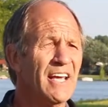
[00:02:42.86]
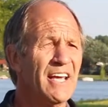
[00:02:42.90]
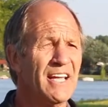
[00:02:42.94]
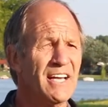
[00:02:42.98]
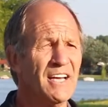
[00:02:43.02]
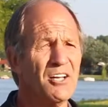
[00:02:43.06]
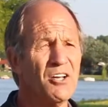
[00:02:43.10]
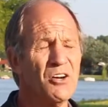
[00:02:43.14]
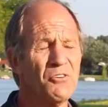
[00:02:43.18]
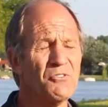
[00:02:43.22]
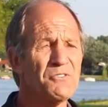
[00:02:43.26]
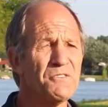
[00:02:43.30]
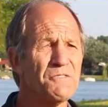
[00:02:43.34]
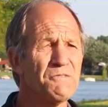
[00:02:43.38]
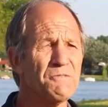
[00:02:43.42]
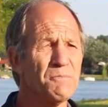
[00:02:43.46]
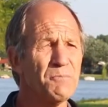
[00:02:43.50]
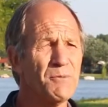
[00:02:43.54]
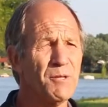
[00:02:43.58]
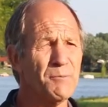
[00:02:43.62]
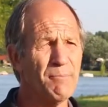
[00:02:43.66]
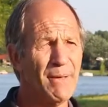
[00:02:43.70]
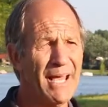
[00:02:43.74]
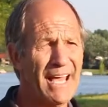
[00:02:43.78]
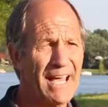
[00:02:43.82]
and it goes
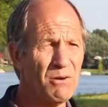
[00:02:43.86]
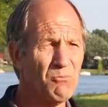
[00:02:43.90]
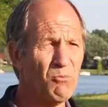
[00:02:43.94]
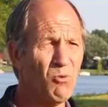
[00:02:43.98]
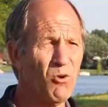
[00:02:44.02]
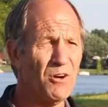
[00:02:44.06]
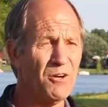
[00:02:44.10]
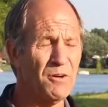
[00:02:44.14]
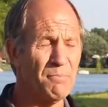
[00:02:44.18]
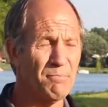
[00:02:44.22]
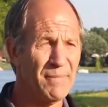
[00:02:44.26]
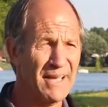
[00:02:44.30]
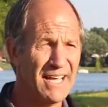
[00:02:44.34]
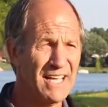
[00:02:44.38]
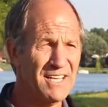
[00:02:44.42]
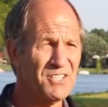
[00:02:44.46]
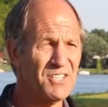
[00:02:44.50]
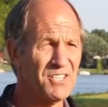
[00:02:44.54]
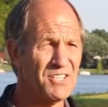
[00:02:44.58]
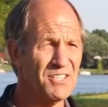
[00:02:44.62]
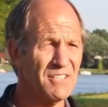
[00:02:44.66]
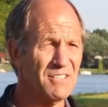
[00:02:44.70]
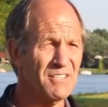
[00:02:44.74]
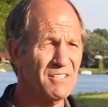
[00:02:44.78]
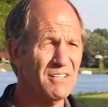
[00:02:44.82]
from the Badwater
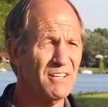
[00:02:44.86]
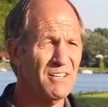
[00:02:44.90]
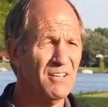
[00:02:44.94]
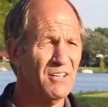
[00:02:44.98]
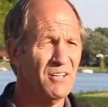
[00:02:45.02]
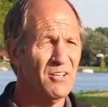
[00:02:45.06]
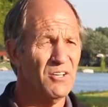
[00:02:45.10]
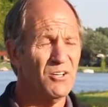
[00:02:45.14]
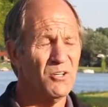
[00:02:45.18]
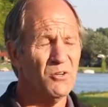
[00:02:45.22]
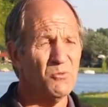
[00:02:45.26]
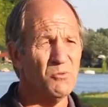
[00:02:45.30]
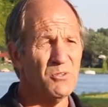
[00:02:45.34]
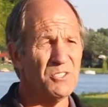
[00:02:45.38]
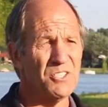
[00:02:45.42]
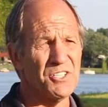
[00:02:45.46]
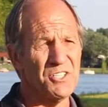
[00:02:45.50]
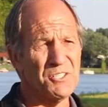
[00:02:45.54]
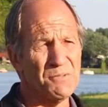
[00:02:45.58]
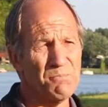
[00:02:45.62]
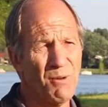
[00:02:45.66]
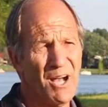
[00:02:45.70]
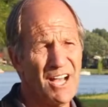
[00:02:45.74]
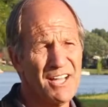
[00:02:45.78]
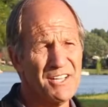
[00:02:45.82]
Basin, which
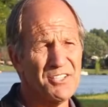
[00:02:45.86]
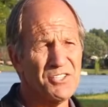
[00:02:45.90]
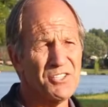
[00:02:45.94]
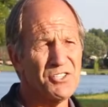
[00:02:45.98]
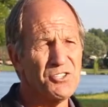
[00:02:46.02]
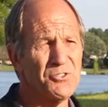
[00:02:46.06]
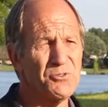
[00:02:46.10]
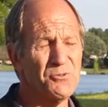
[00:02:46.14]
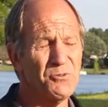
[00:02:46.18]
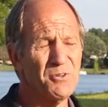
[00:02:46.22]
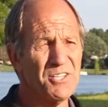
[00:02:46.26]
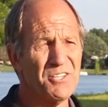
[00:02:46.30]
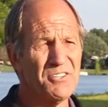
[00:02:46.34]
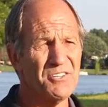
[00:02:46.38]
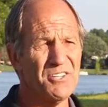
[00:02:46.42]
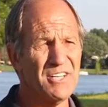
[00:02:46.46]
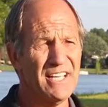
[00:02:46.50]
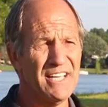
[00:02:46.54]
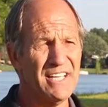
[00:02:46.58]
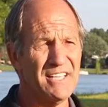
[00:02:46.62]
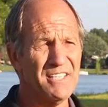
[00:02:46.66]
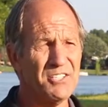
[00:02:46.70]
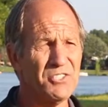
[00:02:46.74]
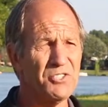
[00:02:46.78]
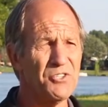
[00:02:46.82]
is minus
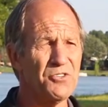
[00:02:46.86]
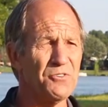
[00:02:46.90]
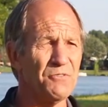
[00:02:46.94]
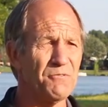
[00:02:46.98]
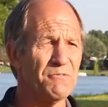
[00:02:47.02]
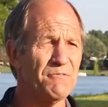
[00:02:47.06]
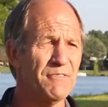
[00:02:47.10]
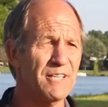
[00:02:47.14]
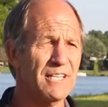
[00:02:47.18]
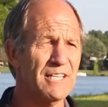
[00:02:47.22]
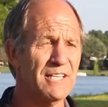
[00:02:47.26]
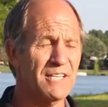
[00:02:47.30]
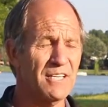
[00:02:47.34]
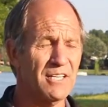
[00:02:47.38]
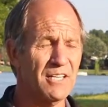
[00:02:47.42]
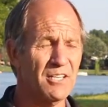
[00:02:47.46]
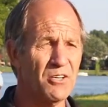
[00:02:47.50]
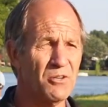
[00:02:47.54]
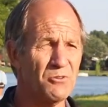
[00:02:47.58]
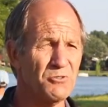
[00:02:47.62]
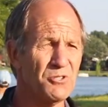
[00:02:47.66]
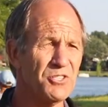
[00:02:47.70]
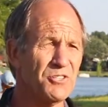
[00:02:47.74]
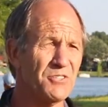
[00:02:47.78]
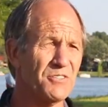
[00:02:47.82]
282 feet, and it
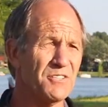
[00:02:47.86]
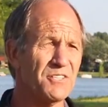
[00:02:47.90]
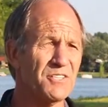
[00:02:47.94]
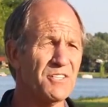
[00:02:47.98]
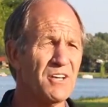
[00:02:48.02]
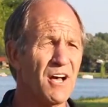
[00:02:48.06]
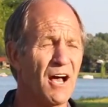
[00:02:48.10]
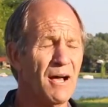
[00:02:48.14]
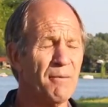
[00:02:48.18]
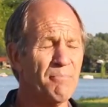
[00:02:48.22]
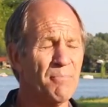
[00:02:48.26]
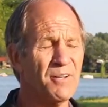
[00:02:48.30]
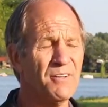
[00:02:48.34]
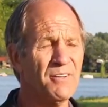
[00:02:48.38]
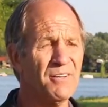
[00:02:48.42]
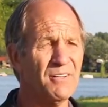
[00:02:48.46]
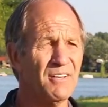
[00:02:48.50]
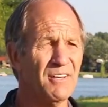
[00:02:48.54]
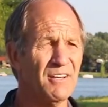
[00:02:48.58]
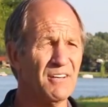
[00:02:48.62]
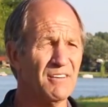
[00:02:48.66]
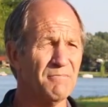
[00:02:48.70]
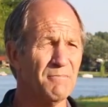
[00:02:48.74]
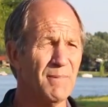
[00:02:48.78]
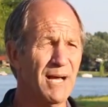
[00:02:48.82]
goes to the top
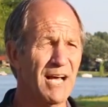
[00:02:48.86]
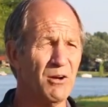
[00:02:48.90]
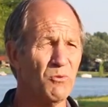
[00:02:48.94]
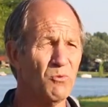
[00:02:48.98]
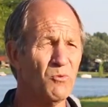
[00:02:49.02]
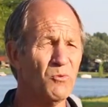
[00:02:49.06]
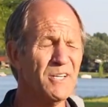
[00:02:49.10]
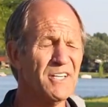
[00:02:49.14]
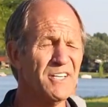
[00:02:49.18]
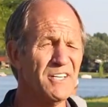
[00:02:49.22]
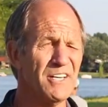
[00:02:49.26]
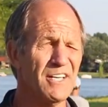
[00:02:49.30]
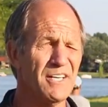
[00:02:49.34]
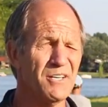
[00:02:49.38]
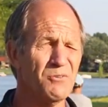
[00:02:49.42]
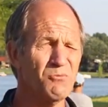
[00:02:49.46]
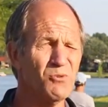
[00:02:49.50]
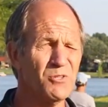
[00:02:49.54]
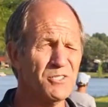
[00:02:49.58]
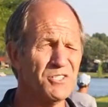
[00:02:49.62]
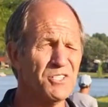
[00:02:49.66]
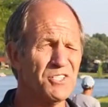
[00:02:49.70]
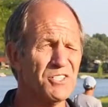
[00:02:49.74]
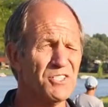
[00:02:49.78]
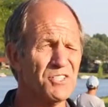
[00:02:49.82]
of Mount Whitney,
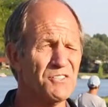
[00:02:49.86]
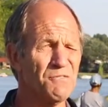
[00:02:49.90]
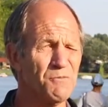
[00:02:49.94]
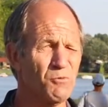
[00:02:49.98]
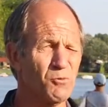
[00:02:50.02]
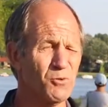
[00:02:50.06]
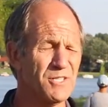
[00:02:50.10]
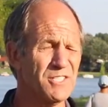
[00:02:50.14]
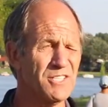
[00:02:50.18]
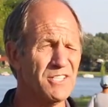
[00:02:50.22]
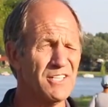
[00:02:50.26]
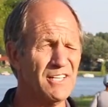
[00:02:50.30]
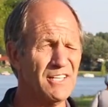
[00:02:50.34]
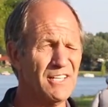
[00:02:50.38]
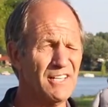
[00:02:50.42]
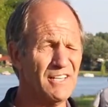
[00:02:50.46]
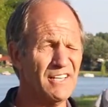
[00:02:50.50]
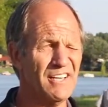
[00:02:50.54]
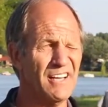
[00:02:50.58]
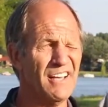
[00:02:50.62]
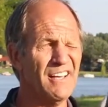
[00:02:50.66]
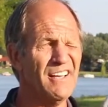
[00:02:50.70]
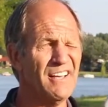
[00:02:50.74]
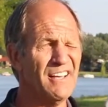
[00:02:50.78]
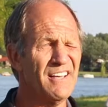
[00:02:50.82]
which is
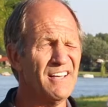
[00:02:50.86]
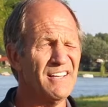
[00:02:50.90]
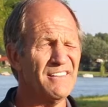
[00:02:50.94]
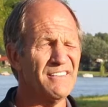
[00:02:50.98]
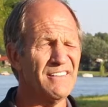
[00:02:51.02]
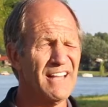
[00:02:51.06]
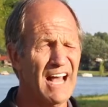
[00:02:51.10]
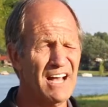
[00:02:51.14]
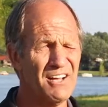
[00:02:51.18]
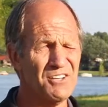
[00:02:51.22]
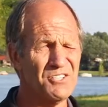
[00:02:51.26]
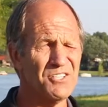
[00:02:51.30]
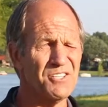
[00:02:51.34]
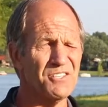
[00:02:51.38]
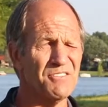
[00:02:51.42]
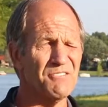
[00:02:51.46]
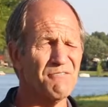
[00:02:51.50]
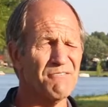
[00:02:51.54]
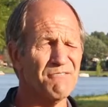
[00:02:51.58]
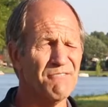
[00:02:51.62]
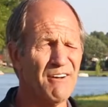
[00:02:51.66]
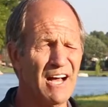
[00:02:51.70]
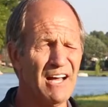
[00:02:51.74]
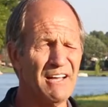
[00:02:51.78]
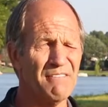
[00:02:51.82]

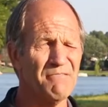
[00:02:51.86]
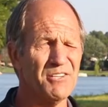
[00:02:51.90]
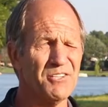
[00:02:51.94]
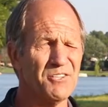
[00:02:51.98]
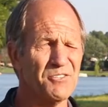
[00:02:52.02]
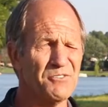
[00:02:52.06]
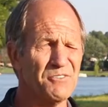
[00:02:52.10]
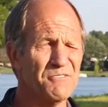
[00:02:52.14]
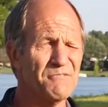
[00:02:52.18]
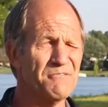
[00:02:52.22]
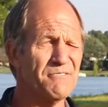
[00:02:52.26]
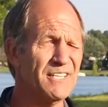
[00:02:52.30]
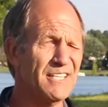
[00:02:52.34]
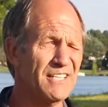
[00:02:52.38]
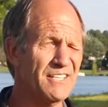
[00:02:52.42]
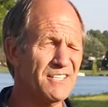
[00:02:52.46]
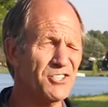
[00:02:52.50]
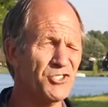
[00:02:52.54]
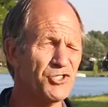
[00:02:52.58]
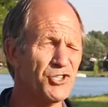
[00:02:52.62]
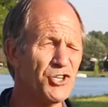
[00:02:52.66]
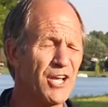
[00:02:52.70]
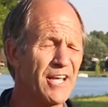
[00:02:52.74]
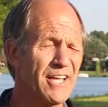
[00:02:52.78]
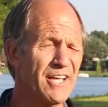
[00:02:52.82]
14,500 feet
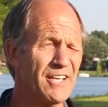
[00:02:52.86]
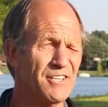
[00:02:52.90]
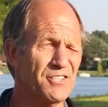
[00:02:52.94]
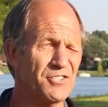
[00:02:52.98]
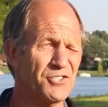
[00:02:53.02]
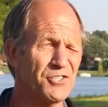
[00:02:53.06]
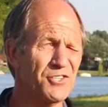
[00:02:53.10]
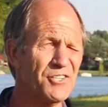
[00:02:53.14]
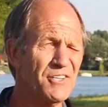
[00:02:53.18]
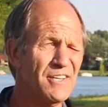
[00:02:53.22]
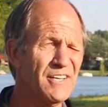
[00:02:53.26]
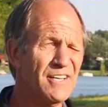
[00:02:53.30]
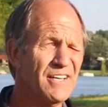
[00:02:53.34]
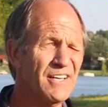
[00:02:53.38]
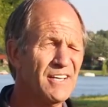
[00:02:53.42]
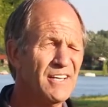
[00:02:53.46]
and change.